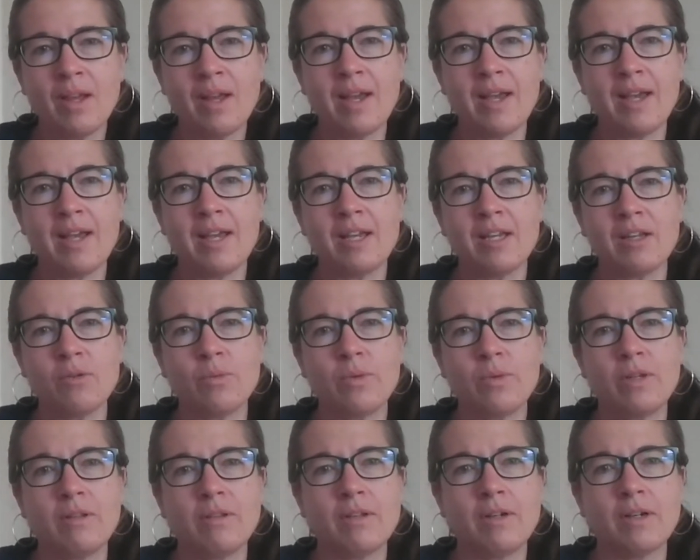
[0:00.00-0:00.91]
And
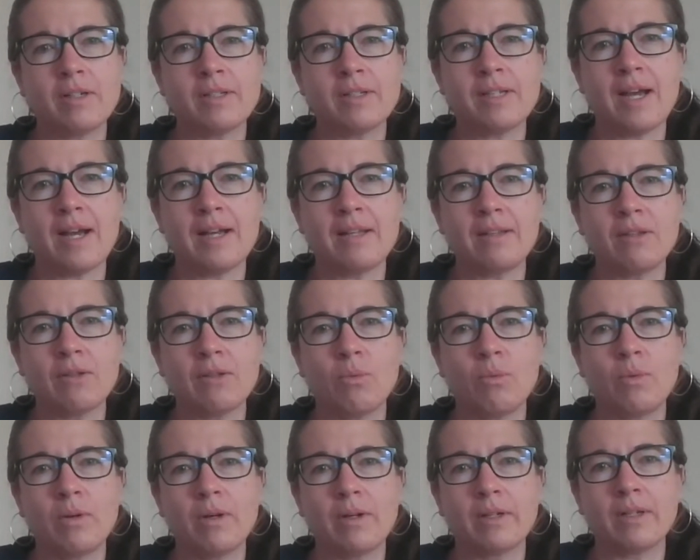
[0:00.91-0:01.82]
we looked at the
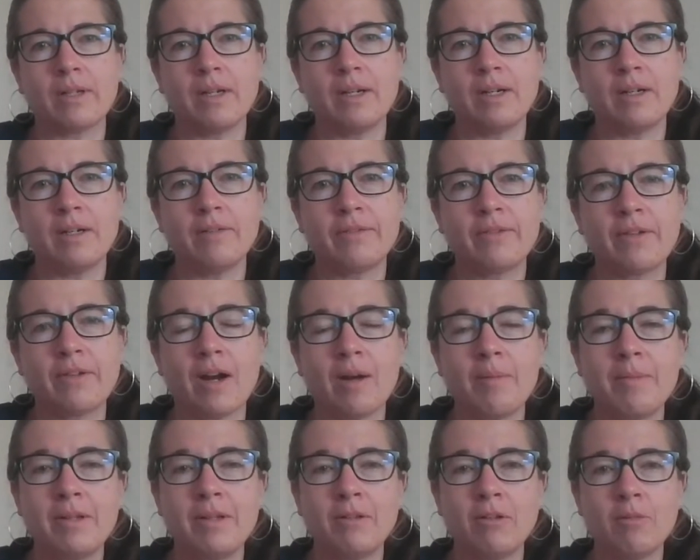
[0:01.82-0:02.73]
work of
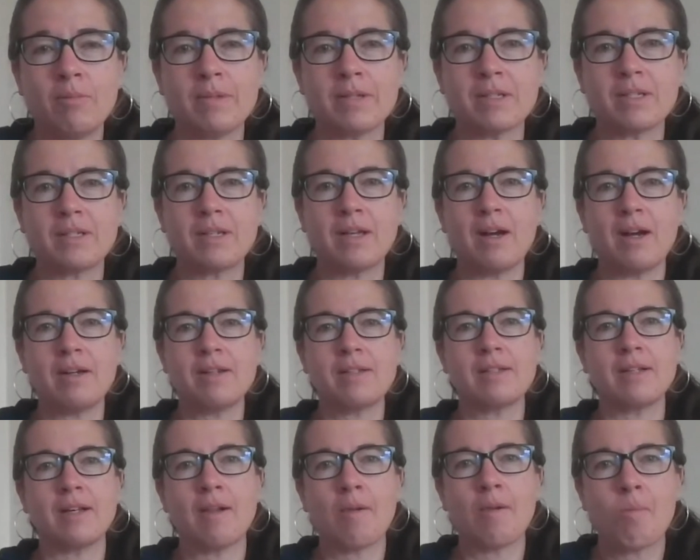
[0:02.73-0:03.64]
Carmen Lomas
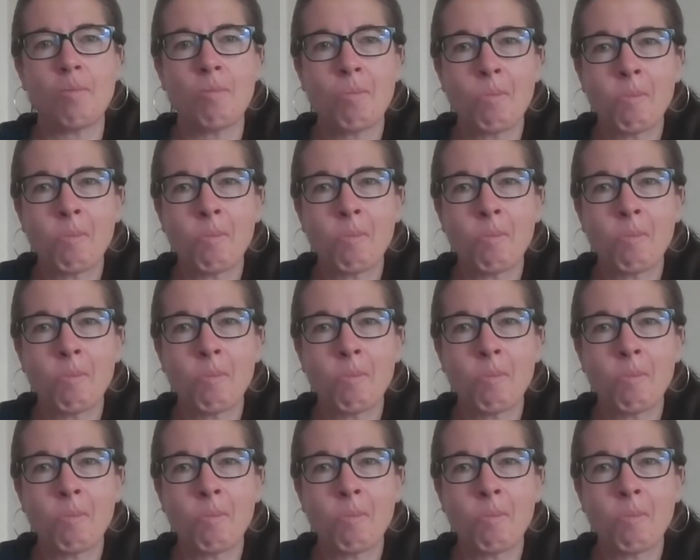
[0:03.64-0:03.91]
Garza,